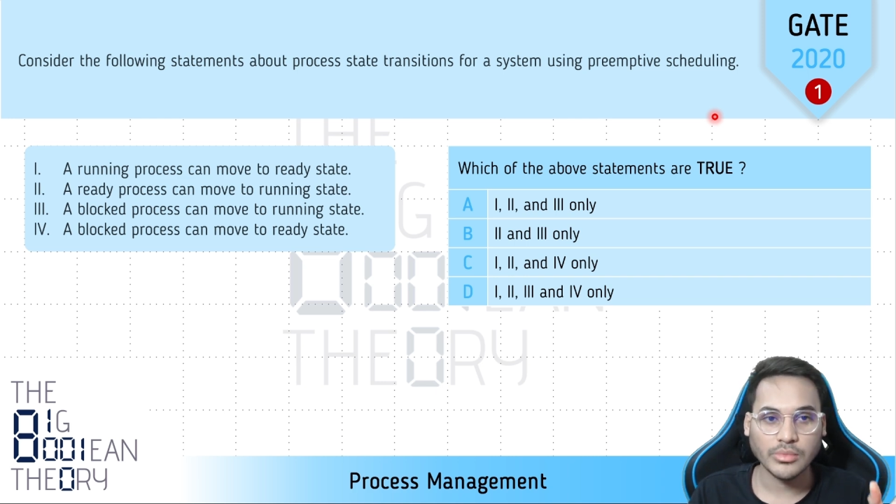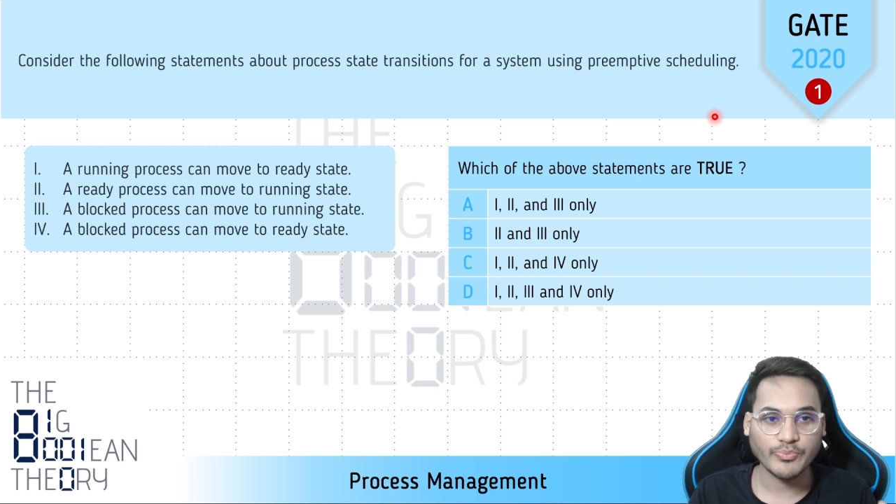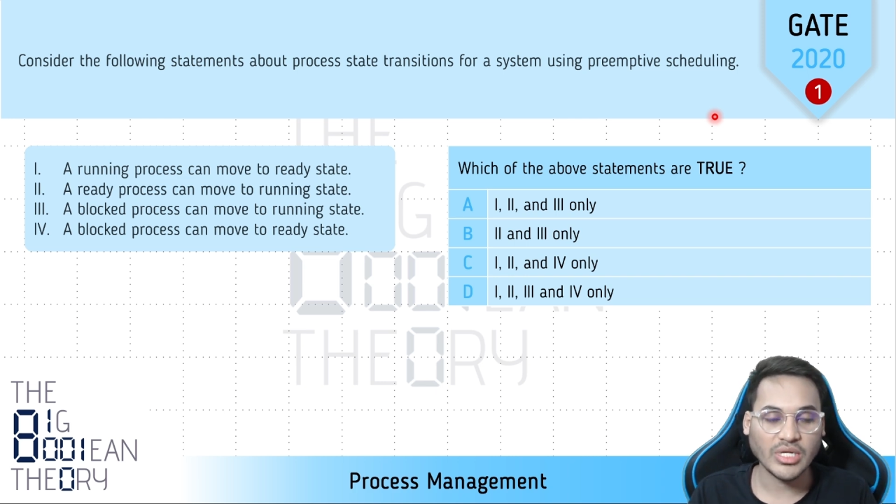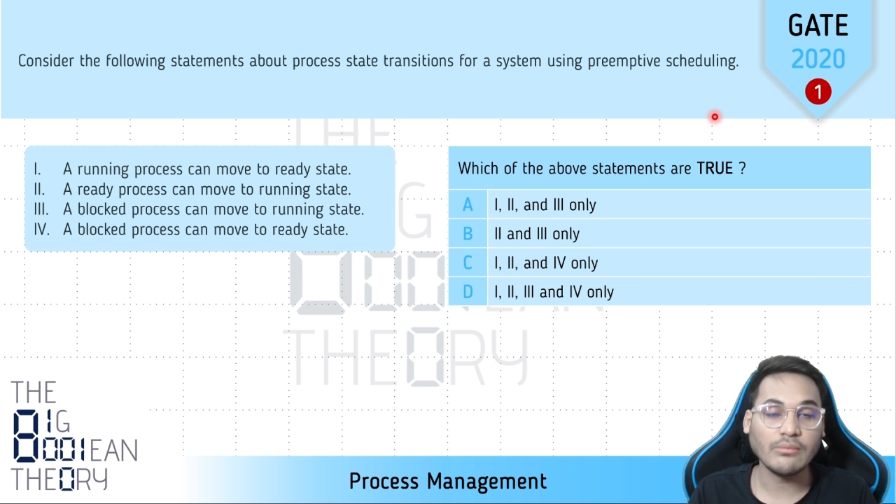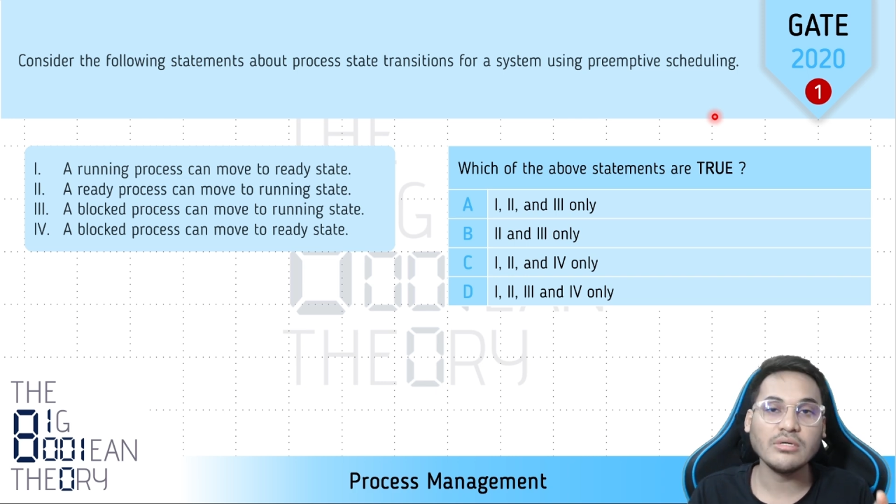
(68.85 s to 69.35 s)

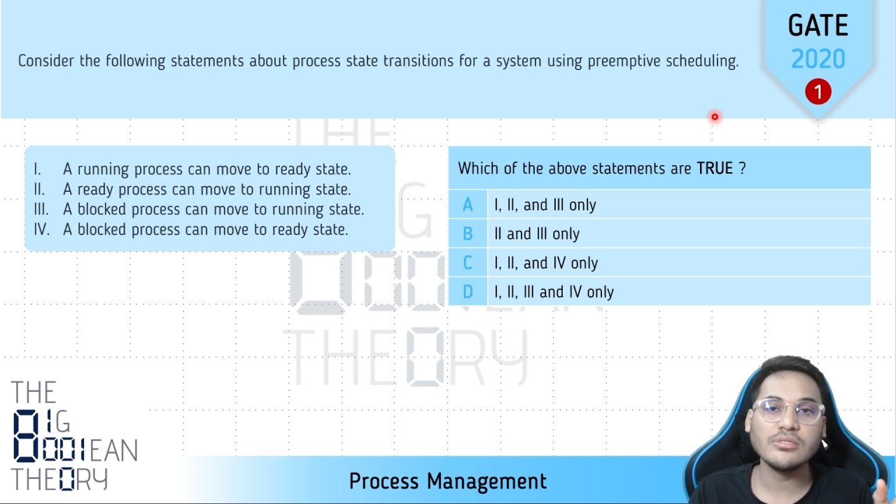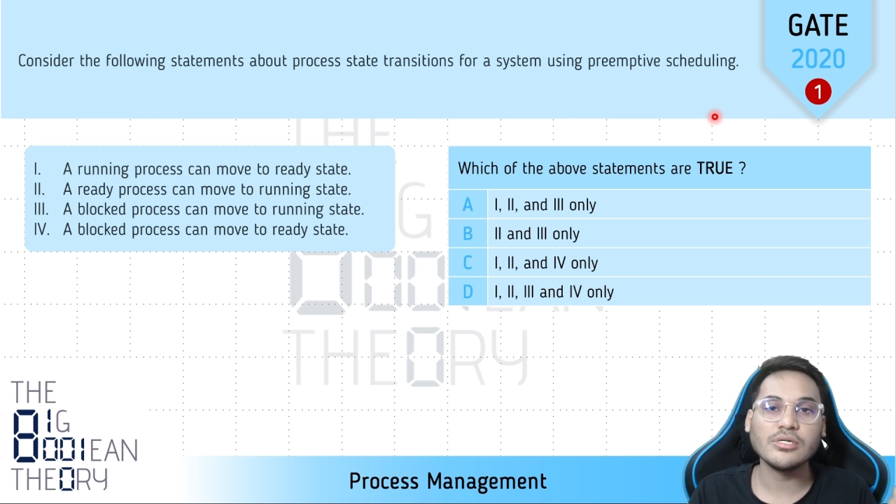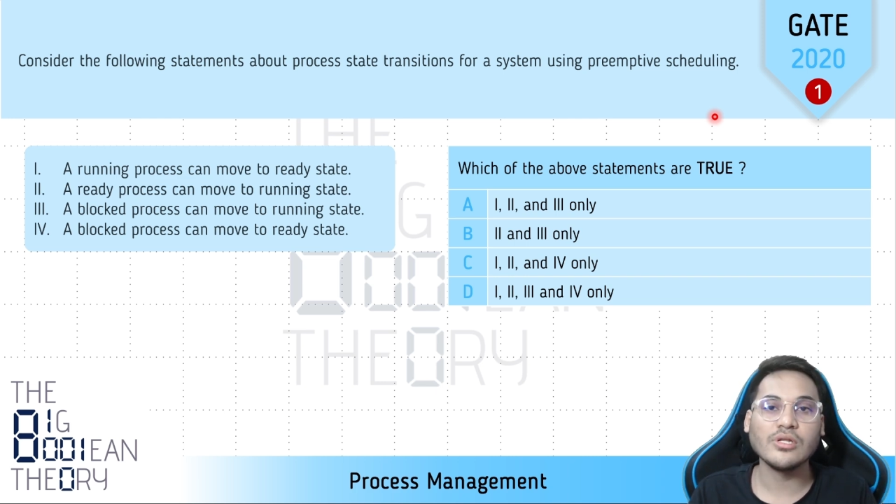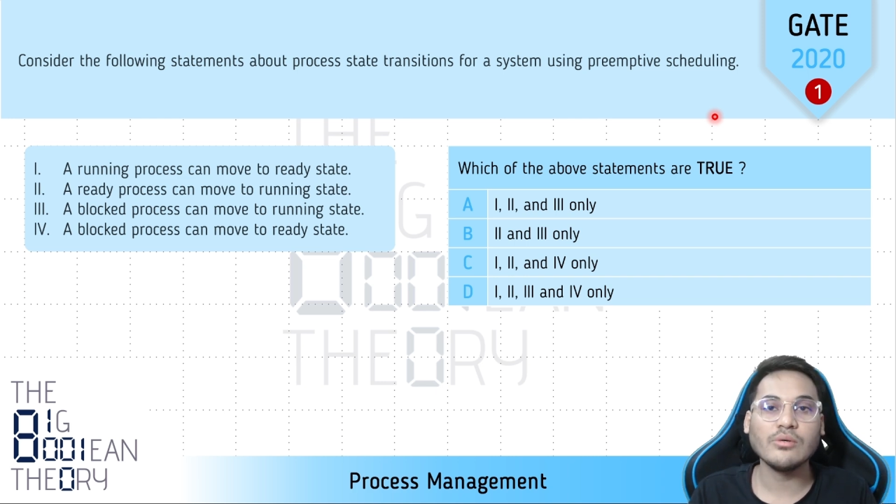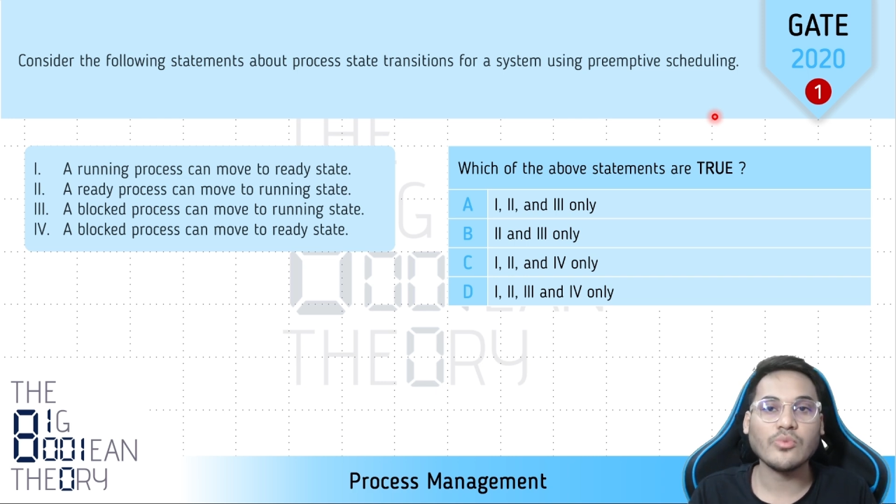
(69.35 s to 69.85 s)
preemptive
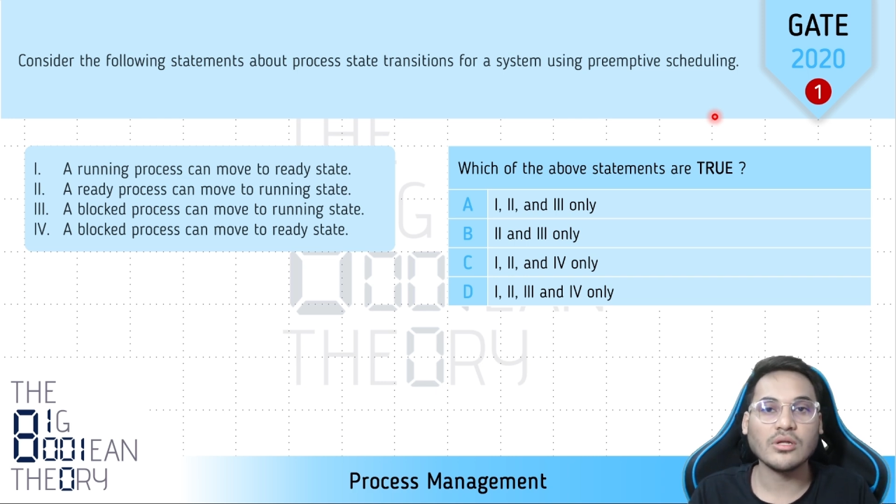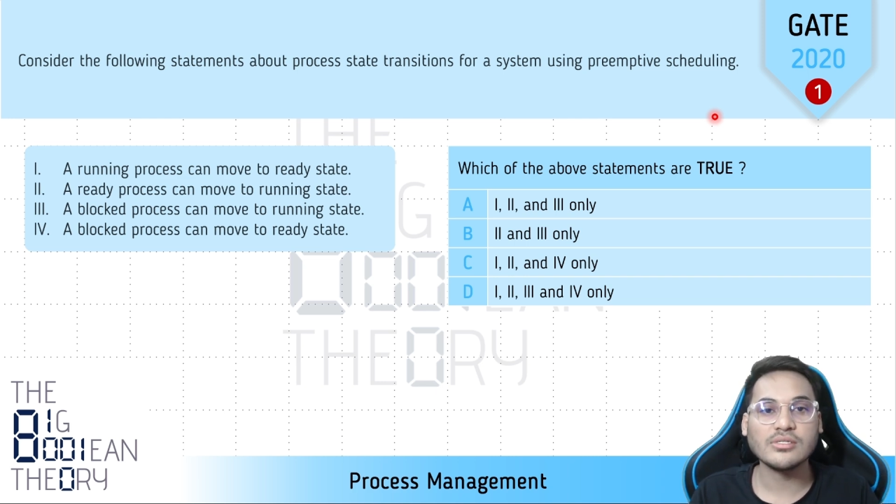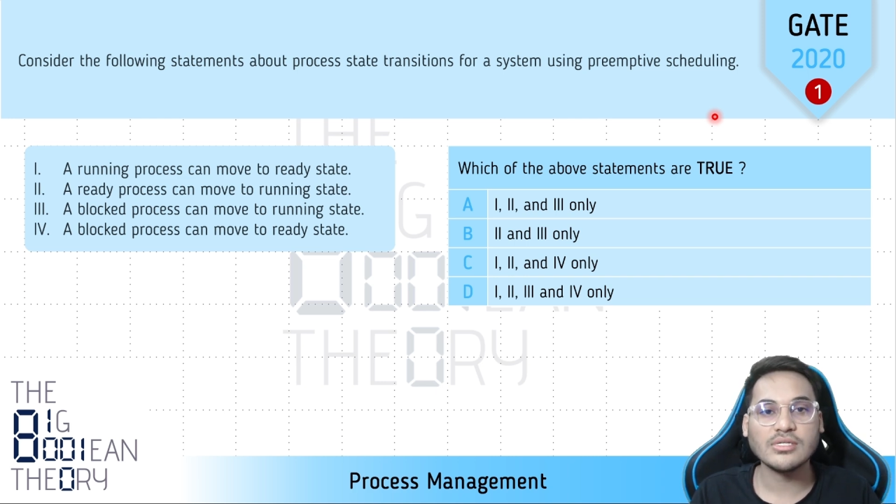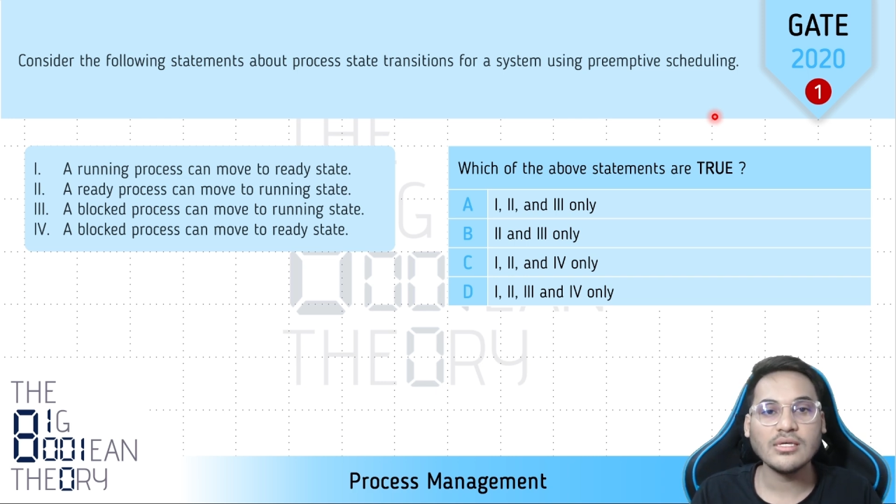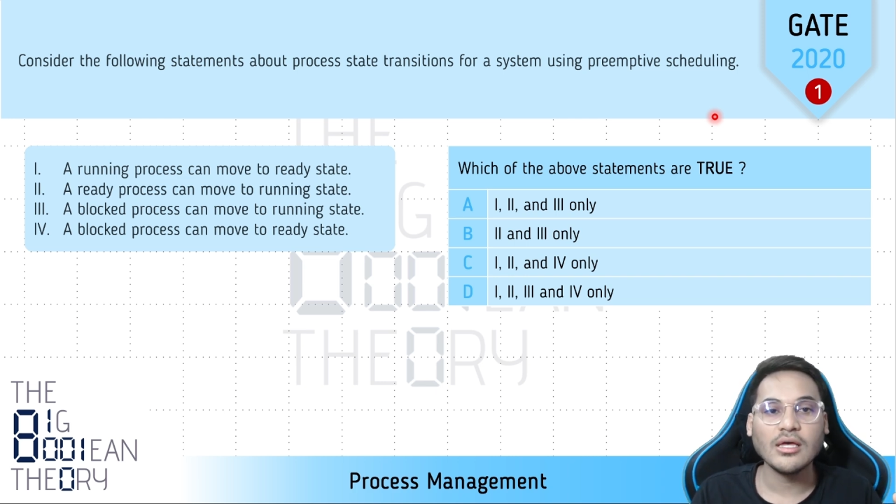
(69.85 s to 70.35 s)
scheduling
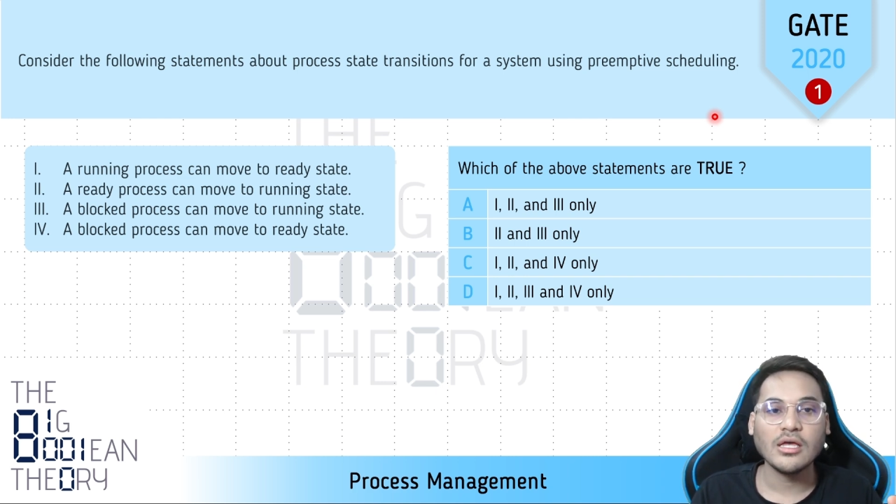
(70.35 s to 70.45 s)
policy